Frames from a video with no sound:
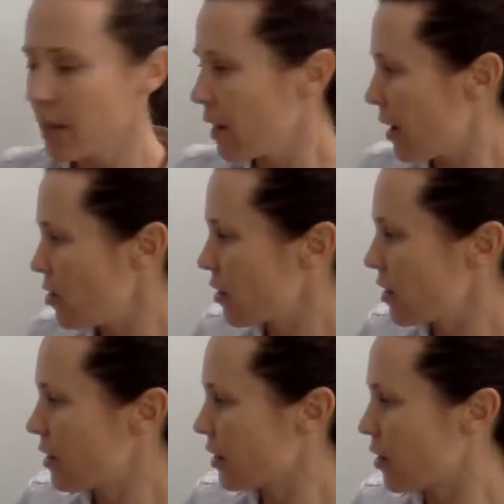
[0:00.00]
And you
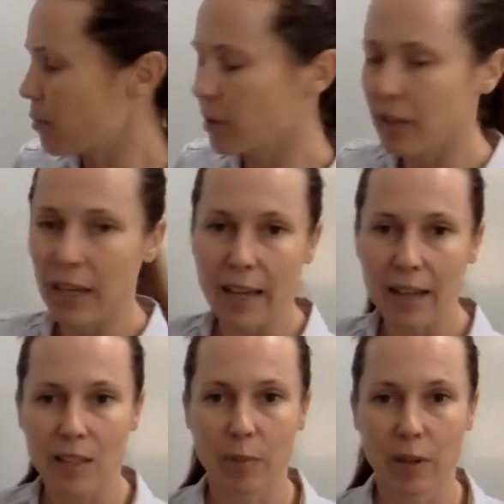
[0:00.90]
can't go building a
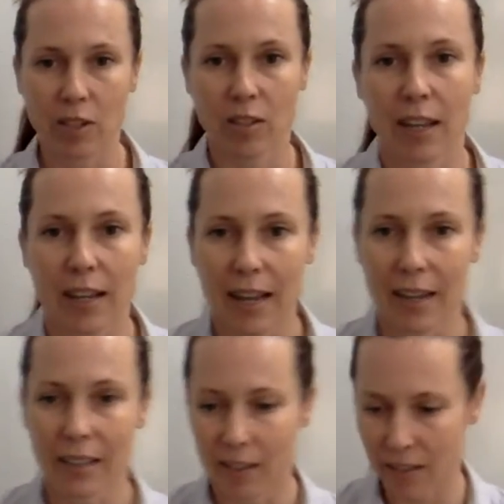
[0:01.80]
house by just getting out a
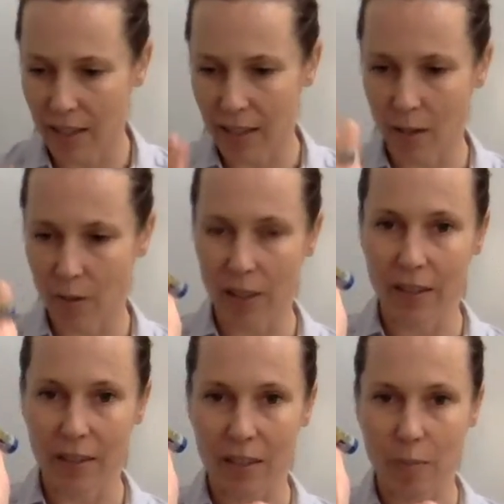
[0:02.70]
little set square
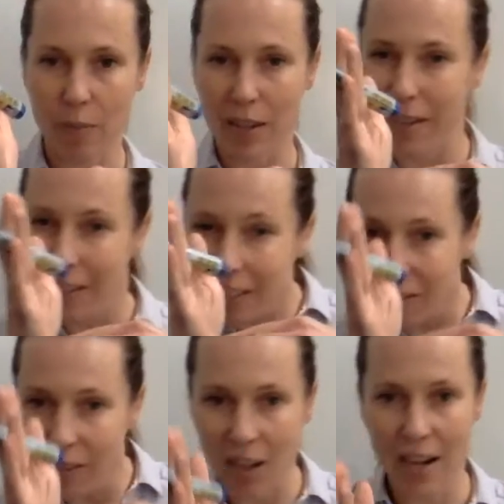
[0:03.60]
that's this big and sort of
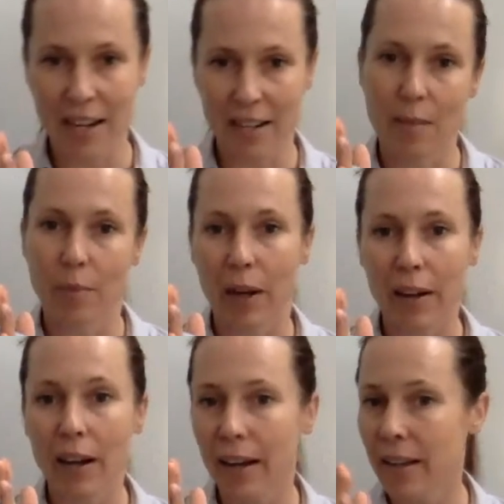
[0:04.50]
lining it up by
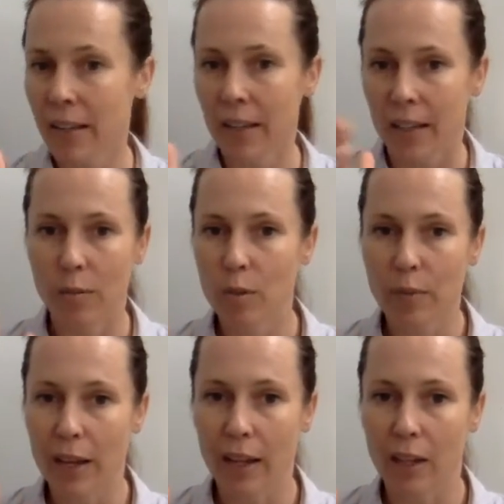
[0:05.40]
eye. It wouldn't be
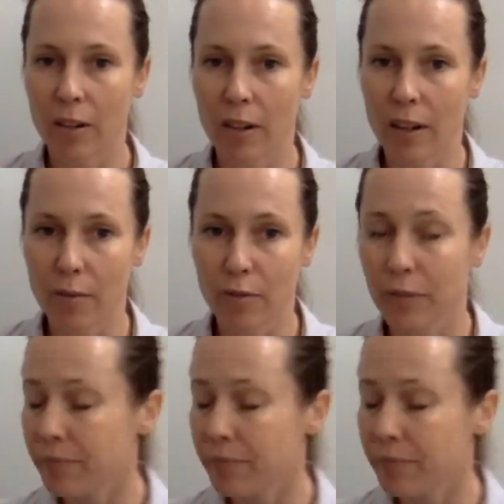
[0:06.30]
accurate enough.